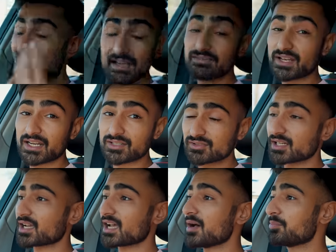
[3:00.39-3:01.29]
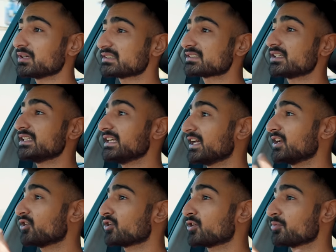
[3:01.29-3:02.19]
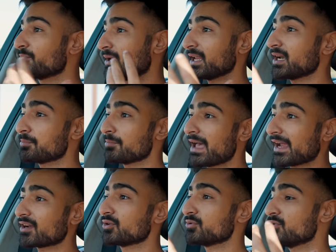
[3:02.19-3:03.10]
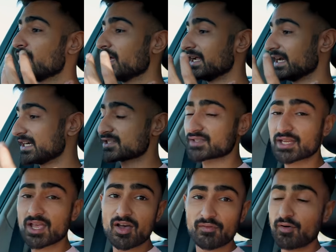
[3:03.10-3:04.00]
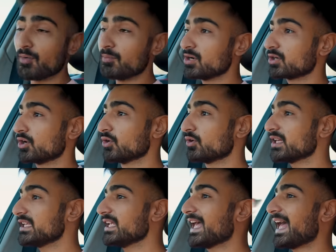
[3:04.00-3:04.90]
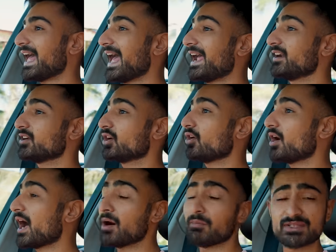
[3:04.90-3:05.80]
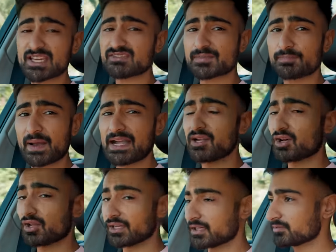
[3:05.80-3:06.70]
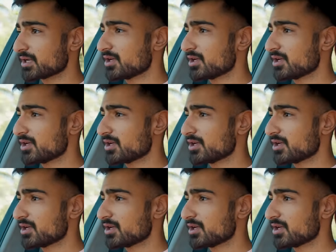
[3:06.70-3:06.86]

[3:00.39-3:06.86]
I've done to the car personally in order to bring it back to its former glory and how much I've spent on it.